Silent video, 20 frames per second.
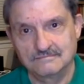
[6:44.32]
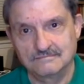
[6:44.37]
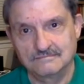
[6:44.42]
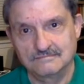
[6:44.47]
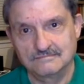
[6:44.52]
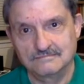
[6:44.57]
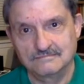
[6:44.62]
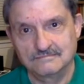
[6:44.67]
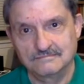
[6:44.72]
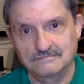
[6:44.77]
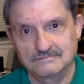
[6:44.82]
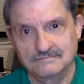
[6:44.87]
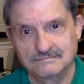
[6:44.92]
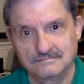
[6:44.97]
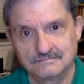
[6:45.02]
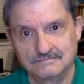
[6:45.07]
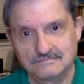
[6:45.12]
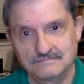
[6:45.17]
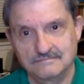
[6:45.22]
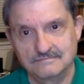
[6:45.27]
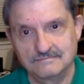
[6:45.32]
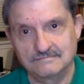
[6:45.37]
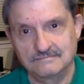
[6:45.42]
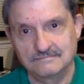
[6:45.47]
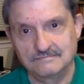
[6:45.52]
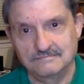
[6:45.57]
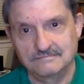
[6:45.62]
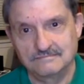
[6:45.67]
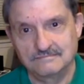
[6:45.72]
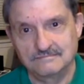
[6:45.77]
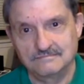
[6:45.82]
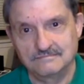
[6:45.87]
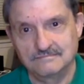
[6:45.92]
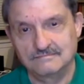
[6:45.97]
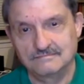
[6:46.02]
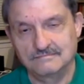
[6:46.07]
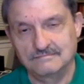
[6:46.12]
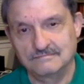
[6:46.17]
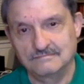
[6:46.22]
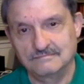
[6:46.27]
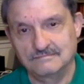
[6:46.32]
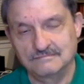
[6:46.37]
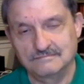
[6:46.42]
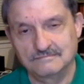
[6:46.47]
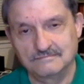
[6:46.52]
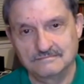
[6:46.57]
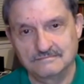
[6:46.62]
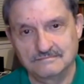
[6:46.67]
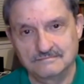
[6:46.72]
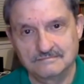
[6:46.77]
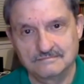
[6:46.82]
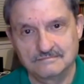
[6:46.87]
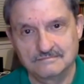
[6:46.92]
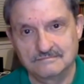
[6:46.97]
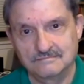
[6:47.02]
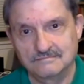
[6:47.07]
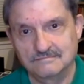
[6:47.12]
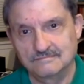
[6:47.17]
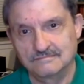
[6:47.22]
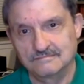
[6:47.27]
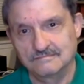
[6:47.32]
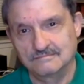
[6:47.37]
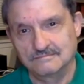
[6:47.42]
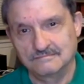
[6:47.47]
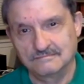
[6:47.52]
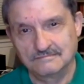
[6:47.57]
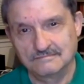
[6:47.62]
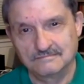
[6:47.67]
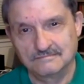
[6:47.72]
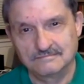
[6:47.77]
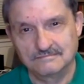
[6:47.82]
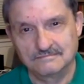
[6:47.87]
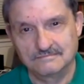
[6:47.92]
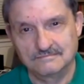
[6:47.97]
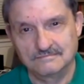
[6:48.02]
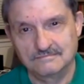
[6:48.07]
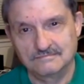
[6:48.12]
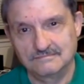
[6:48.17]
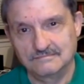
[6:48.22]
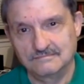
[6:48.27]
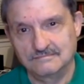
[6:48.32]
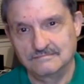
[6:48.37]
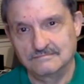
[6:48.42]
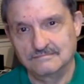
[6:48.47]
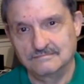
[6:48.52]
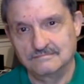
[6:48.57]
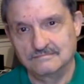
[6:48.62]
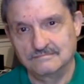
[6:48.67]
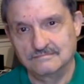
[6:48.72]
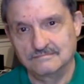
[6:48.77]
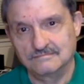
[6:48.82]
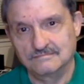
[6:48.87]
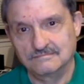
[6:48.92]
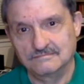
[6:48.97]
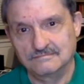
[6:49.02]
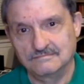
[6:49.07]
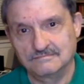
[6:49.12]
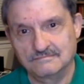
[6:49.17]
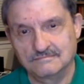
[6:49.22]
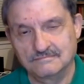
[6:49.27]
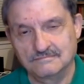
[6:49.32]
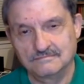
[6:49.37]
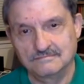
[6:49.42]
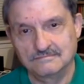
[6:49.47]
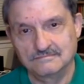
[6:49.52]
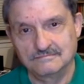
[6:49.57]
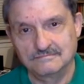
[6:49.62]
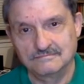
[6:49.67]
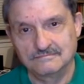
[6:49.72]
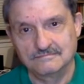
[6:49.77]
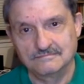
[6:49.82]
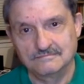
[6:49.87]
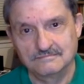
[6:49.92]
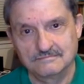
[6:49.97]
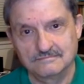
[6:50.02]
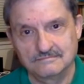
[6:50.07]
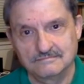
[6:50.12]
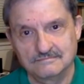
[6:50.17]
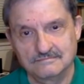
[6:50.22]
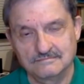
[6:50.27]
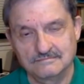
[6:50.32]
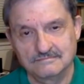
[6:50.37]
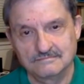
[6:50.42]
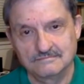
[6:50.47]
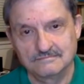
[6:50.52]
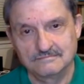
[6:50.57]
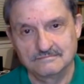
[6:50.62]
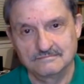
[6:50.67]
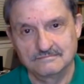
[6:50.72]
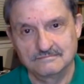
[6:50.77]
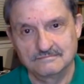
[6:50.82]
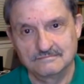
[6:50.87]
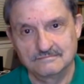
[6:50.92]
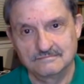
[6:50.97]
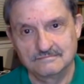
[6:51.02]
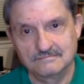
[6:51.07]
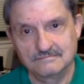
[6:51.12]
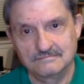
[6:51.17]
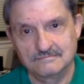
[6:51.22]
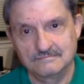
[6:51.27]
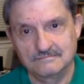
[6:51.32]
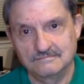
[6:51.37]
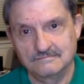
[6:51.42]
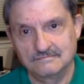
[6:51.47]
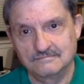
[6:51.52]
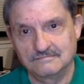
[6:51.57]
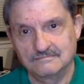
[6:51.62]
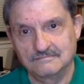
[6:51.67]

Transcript: (silent)